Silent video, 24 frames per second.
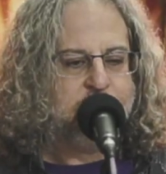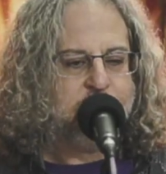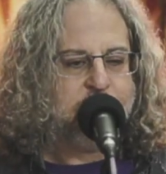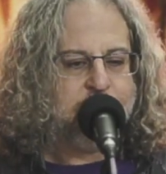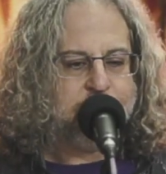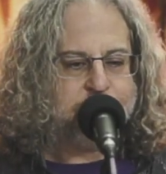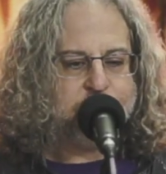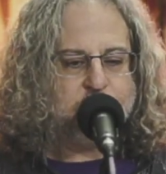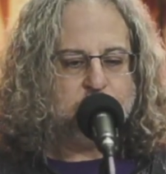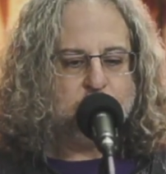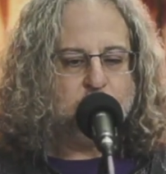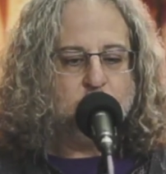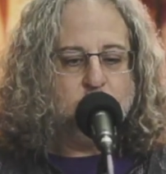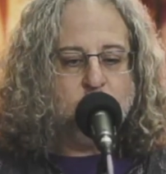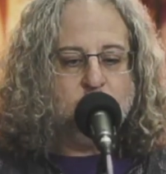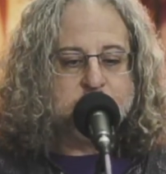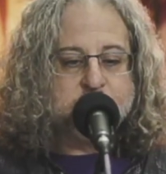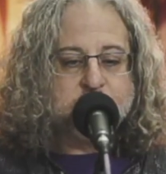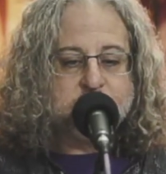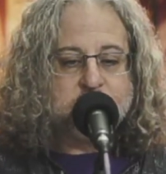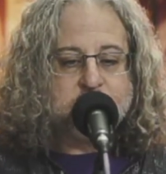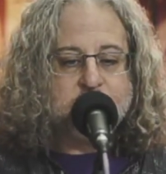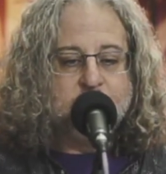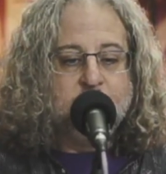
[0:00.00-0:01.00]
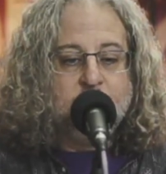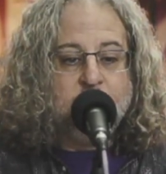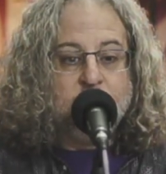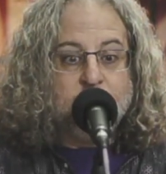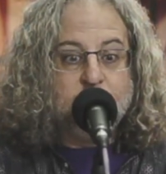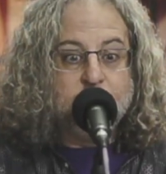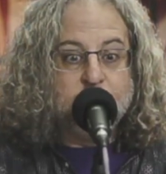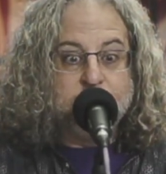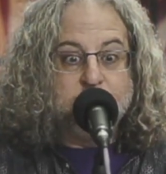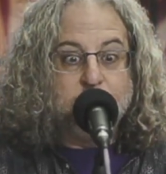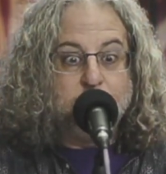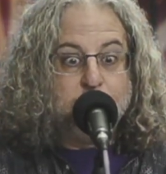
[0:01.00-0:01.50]
Have you once
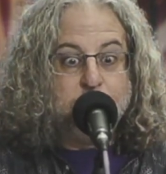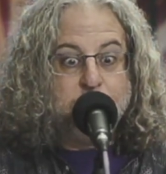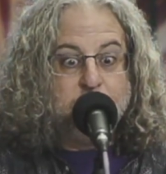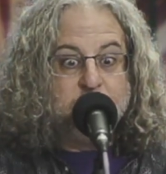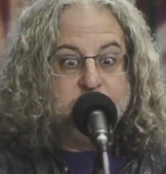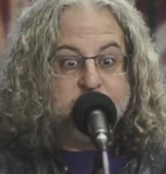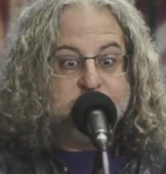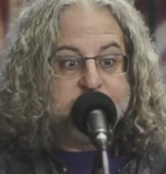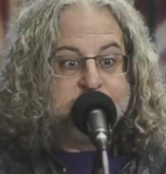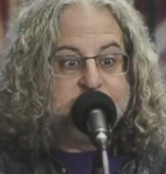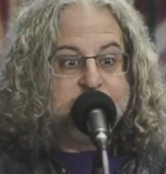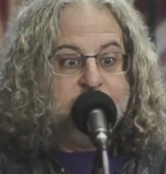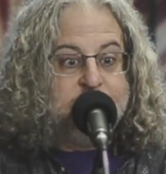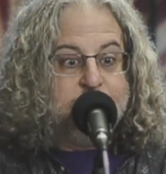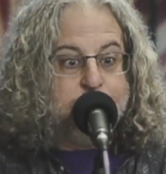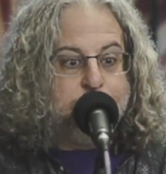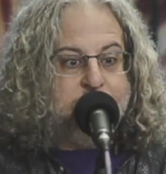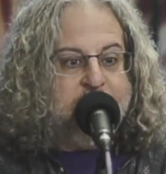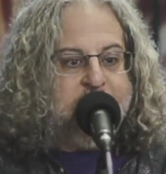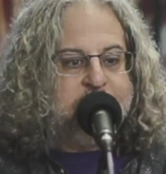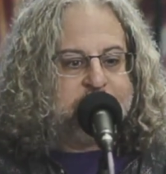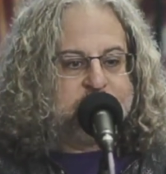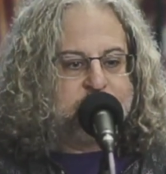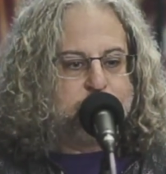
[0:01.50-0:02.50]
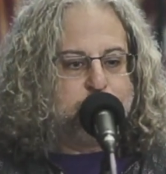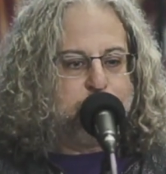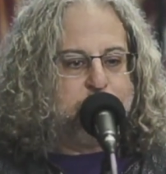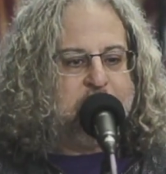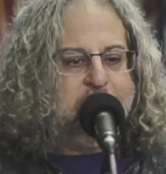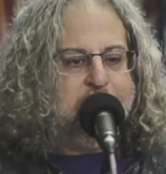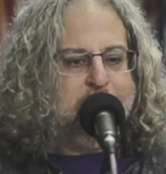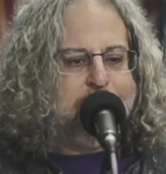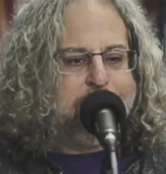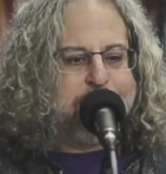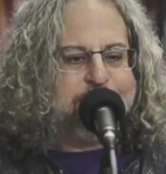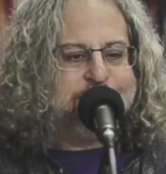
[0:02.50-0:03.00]
heard a bullet pass
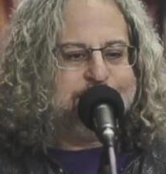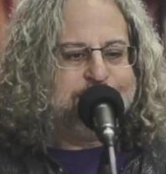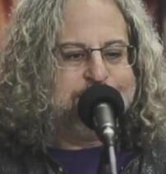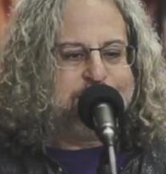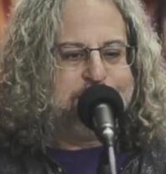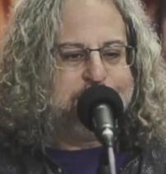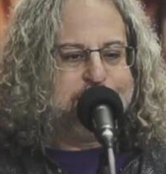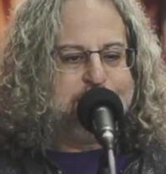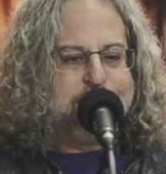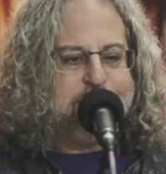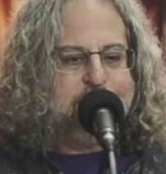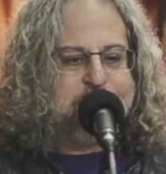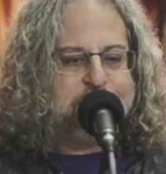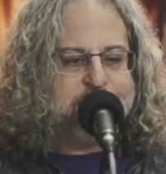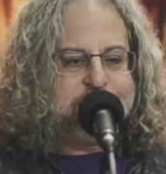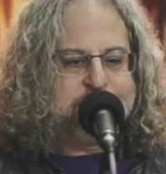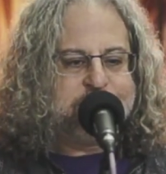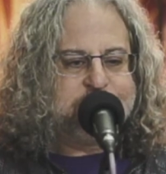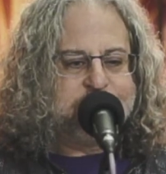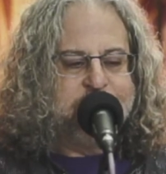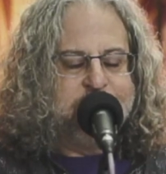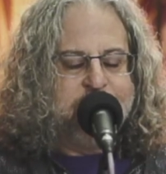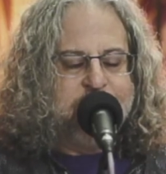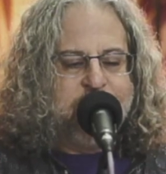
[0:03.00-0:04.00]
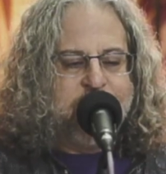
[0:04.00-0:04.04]
by in the night,